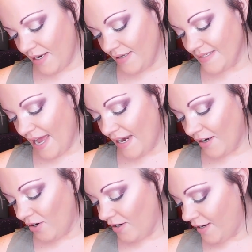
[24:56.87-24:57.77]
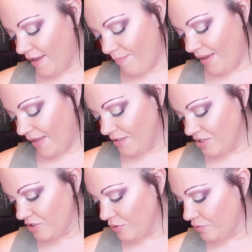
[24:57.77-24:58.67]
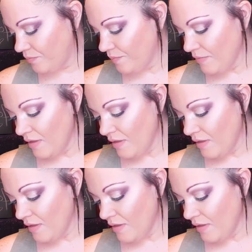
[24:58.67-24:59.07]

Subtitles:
and Exotic are going to hit pan soon.